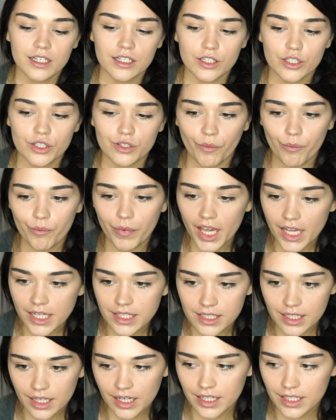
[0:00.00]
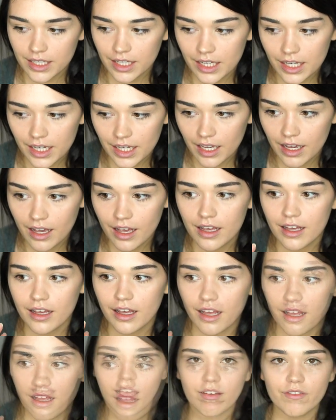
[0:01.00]
So basically,
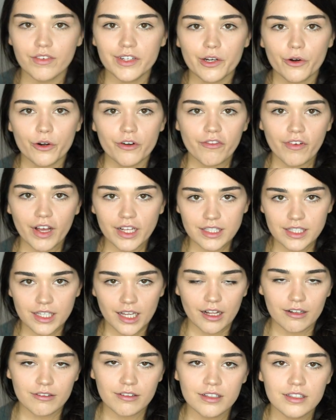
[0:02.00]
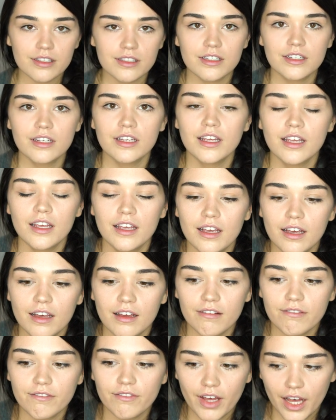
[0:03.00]
we have in our fat cells
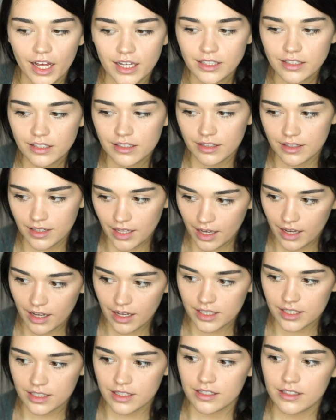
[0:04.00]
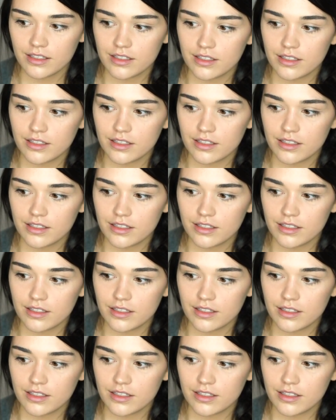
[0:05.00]
fats that,